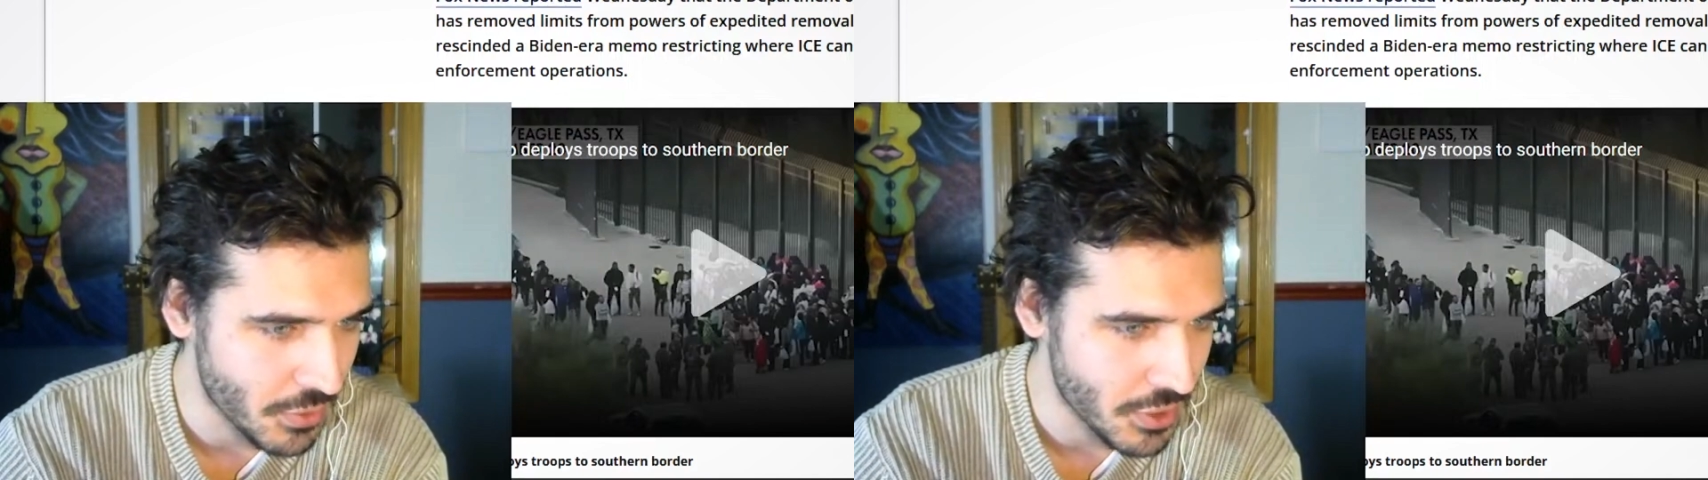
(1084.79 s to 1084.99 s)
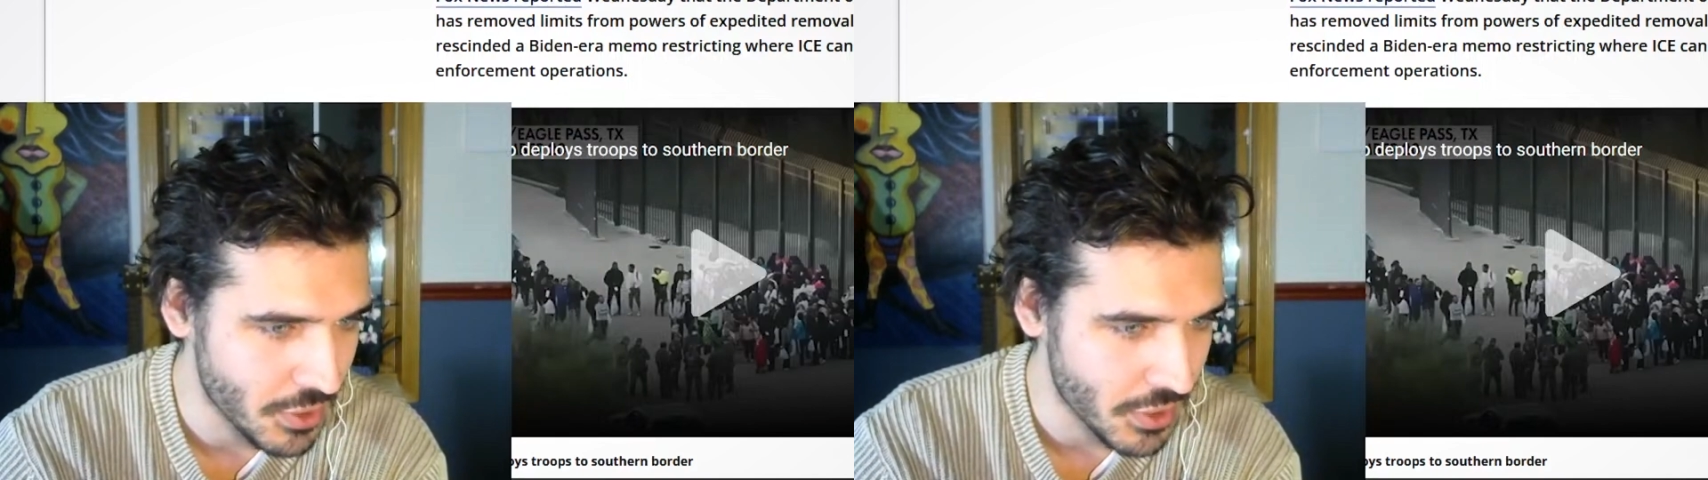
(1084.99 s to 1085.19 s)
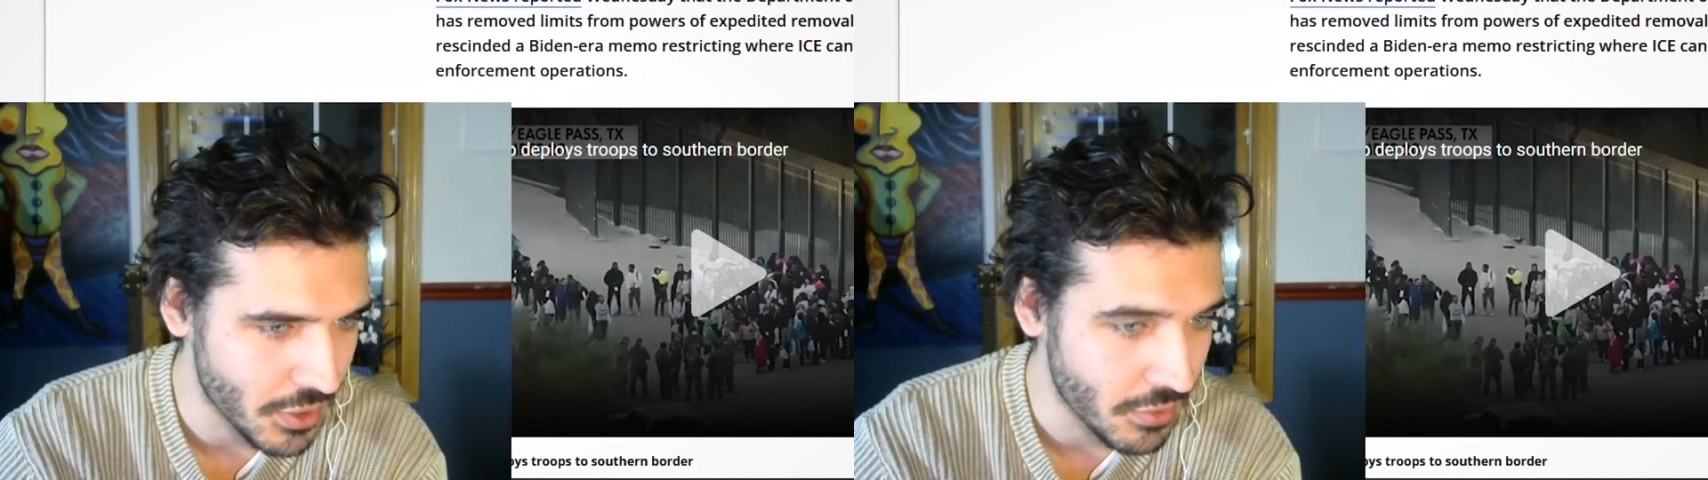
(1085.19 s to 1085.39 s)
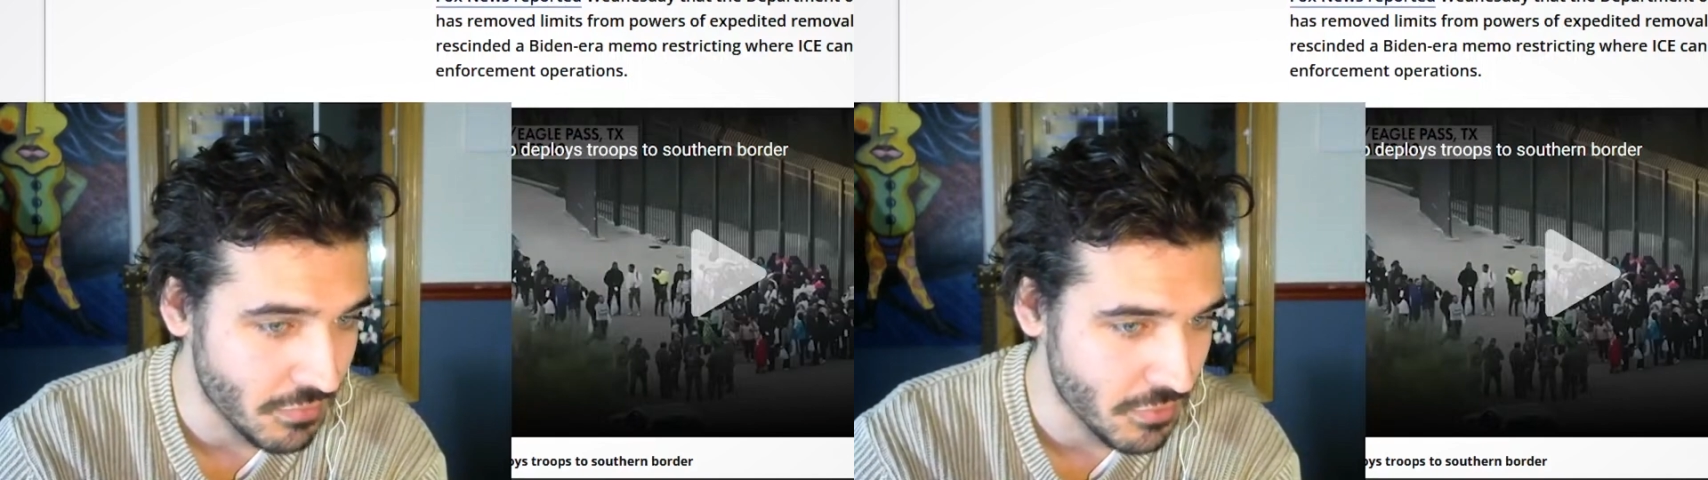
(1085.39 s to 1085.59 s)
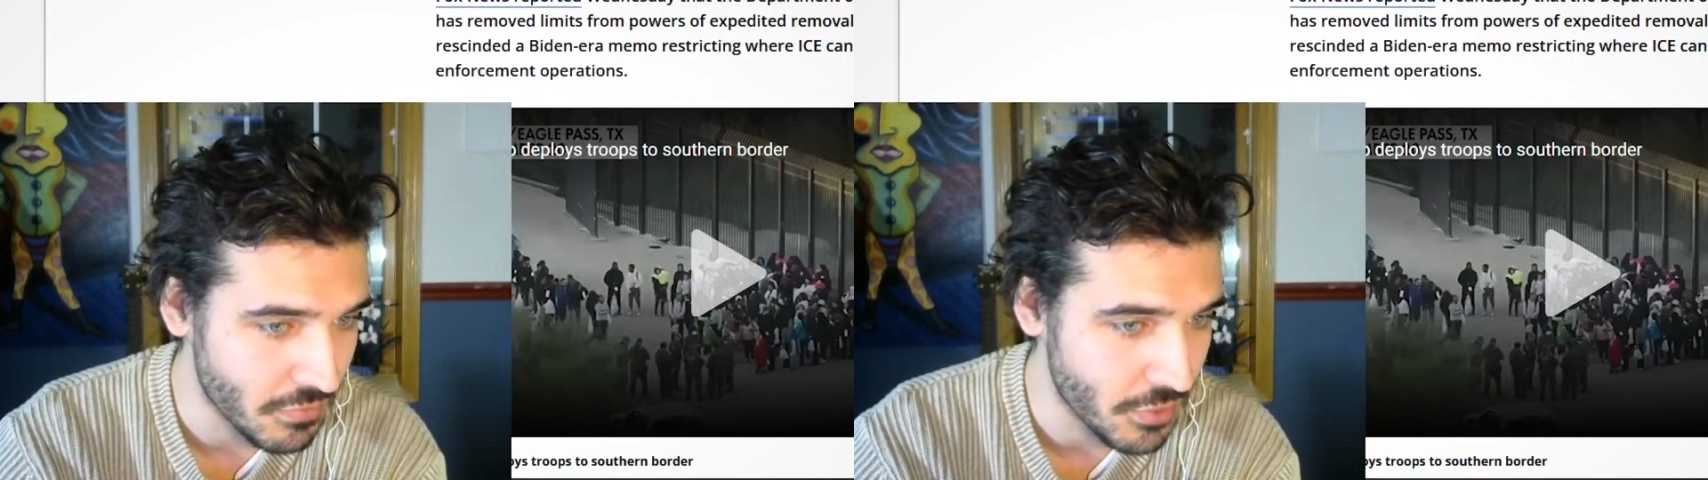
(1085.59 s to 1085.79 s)
into the
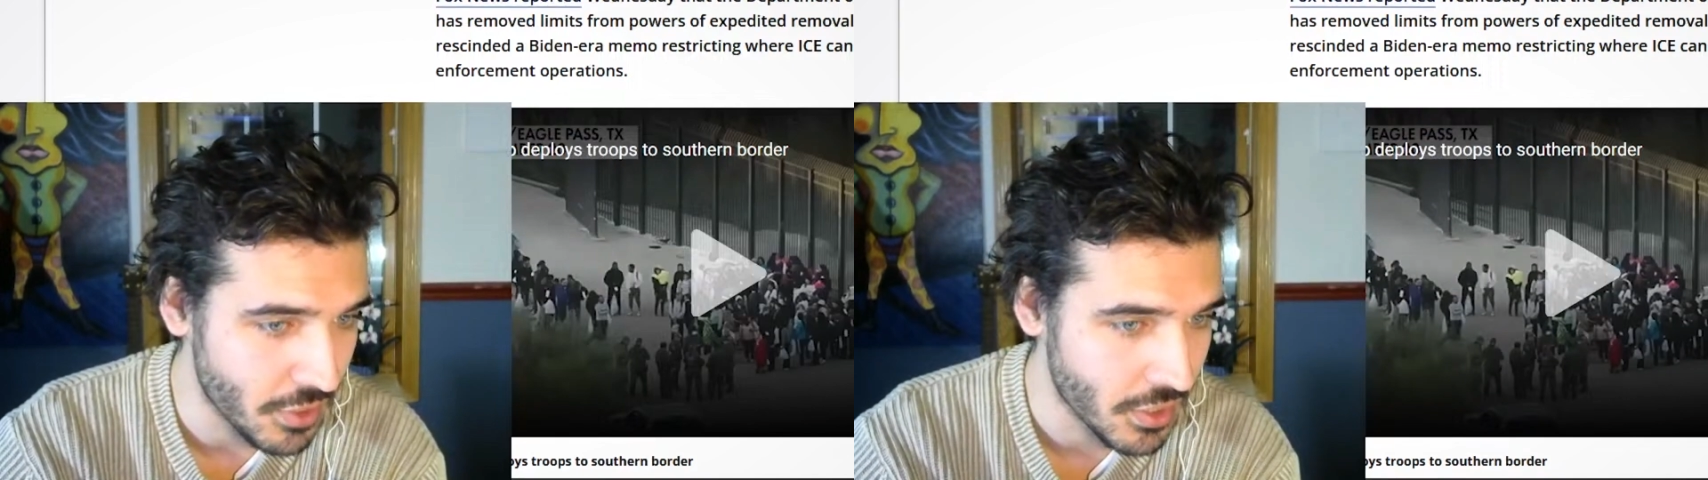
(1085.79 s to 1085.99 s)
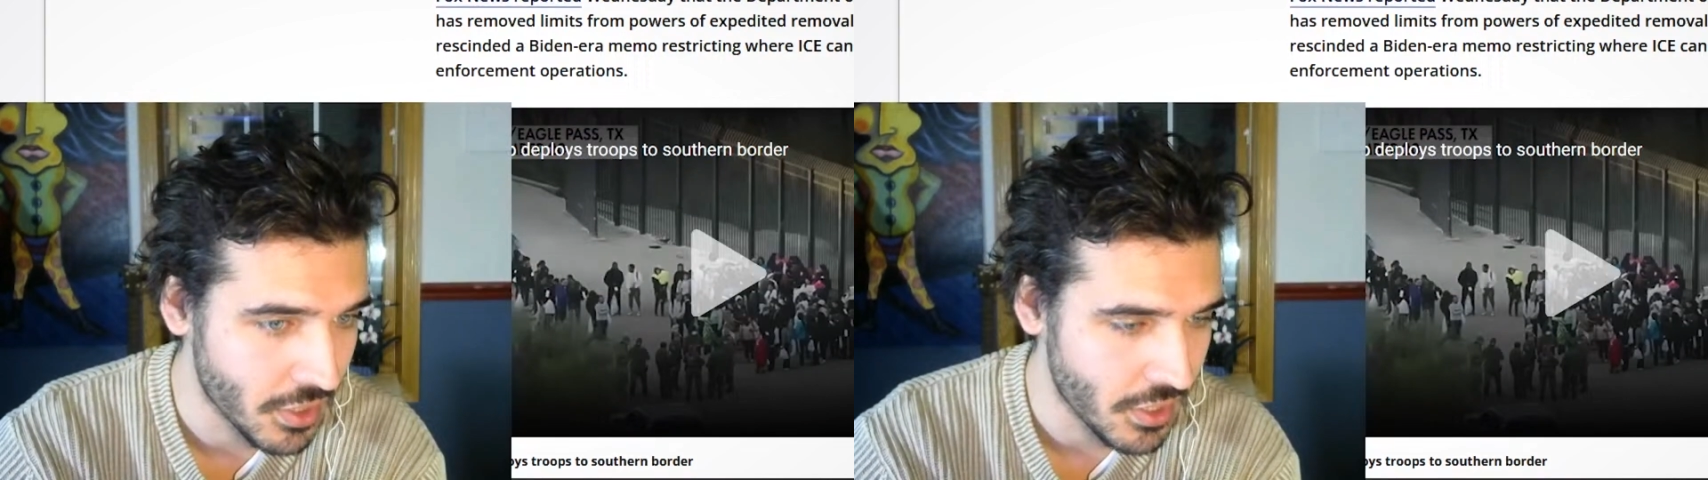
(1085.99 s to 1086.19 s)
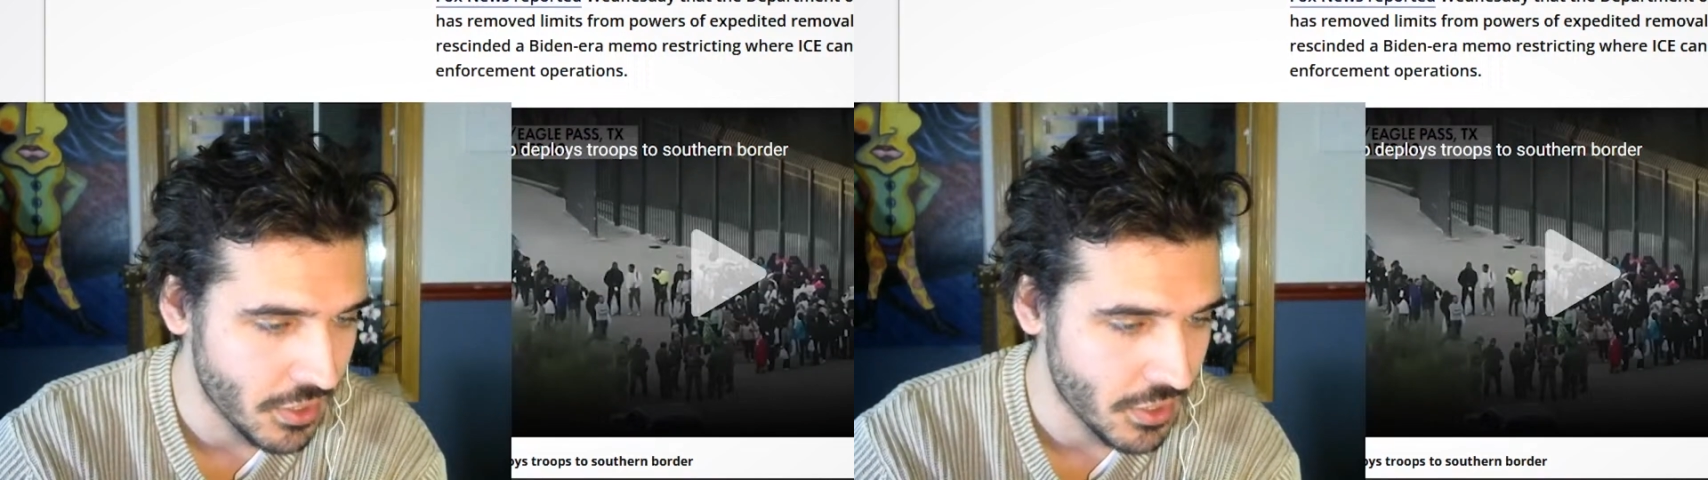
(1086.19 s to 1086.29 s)
Gulf of the